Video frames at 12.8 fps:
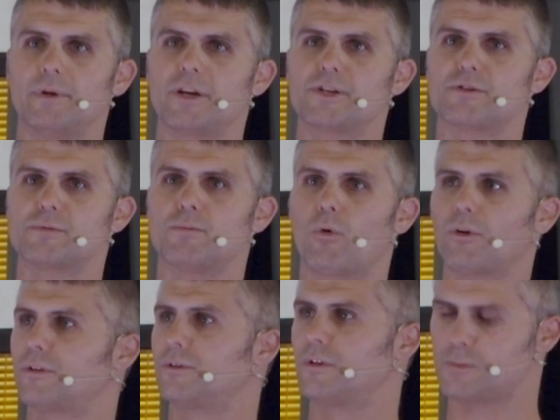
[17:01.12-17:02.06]
because there's
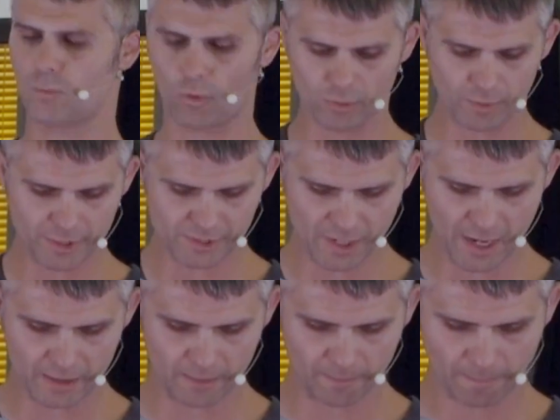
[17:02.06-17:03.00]
more to what he
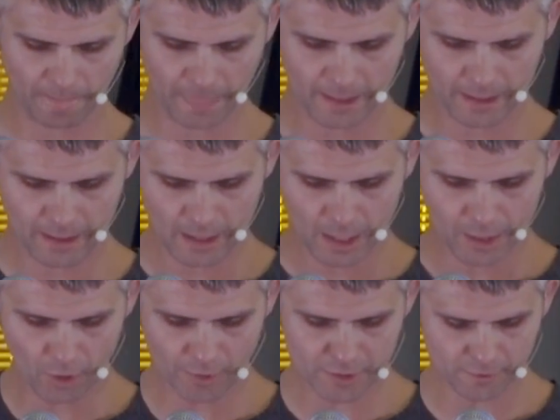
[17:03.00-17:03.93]
said.
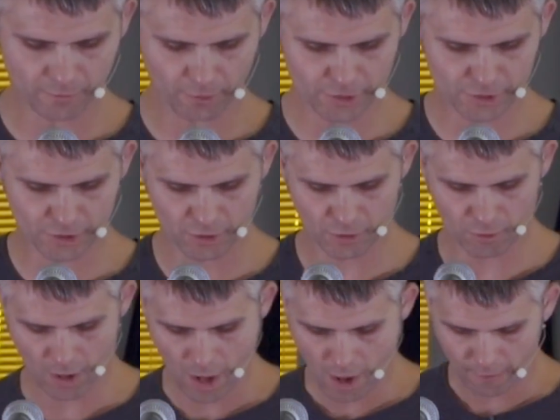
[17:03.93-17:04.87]
Notice in verse
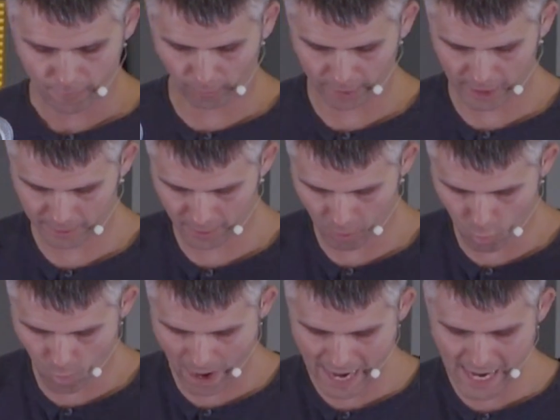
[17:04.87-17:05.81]
2, "For in the
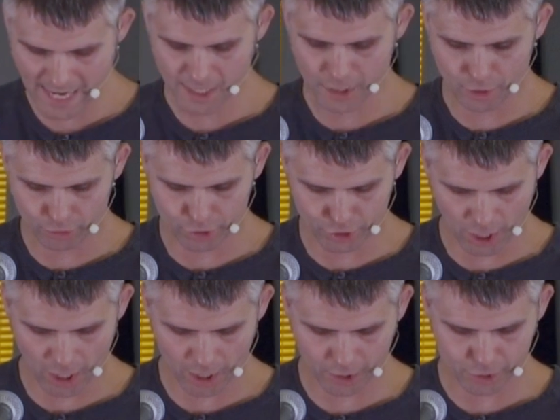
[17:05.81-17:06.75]
way you
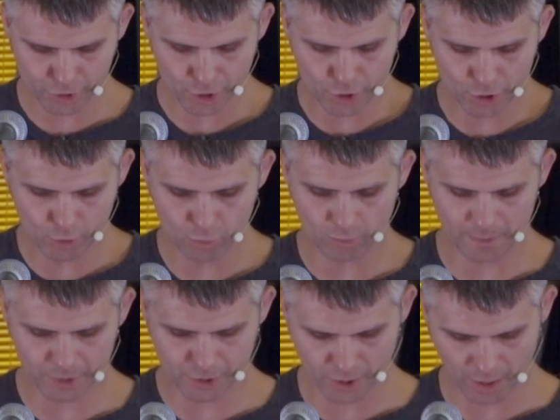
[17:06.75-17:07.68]
judge, you will
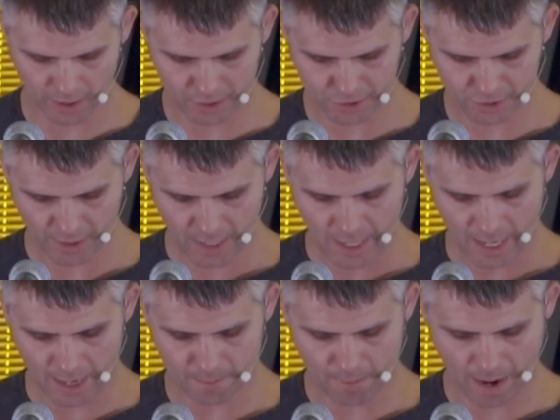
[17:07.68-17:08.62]
be judged,
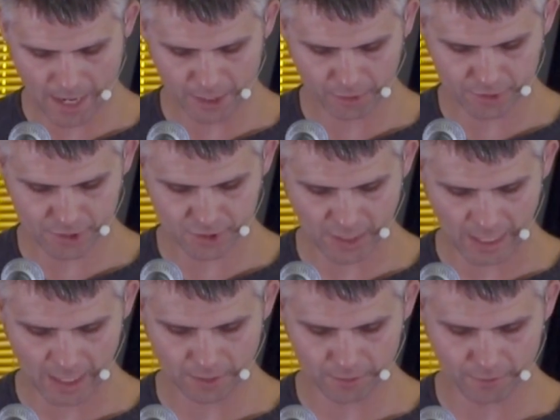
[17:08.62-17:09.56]
and by your
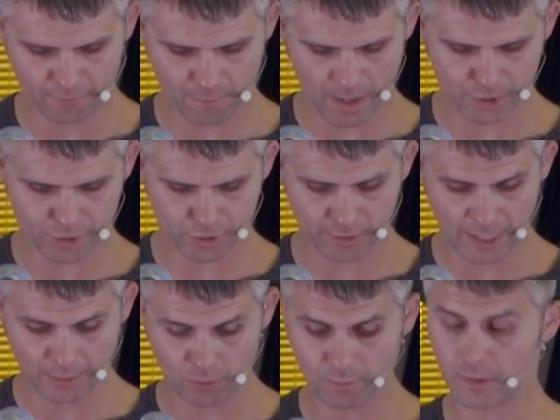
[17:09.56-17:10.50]
standard of measure,
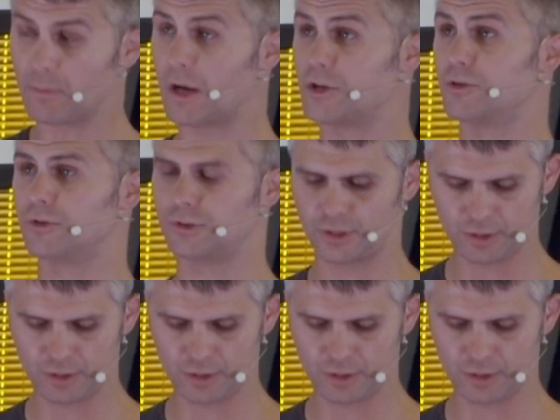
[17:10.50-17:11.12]
it will be measured to